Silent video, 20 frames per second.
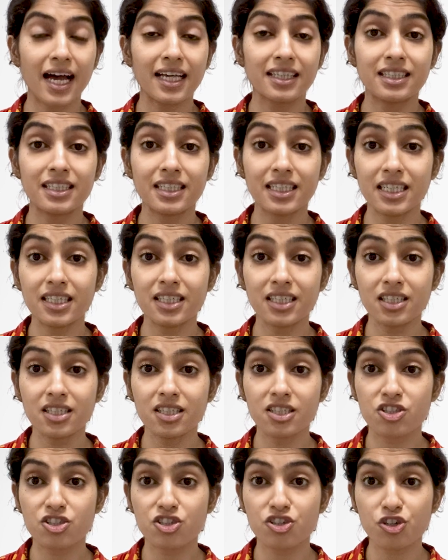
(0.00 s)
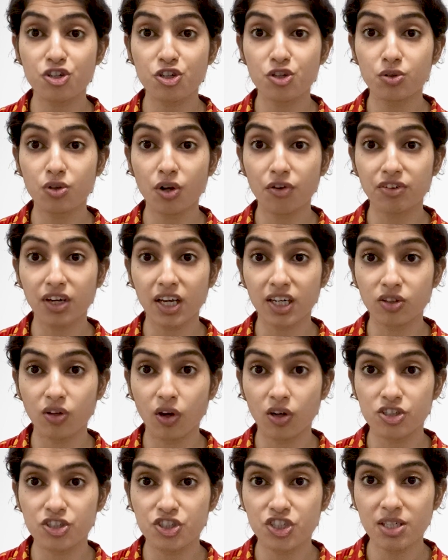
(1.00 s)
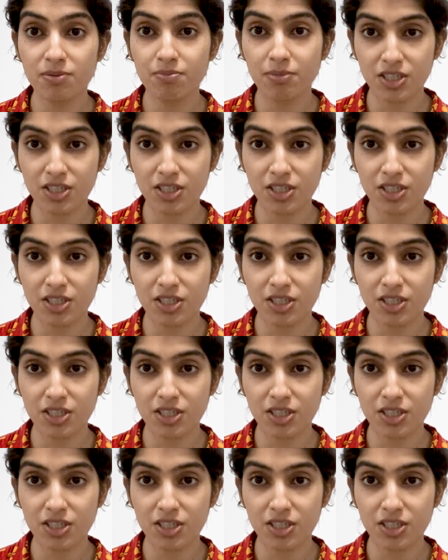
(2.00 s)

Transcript: at the Indian Institute of Technology,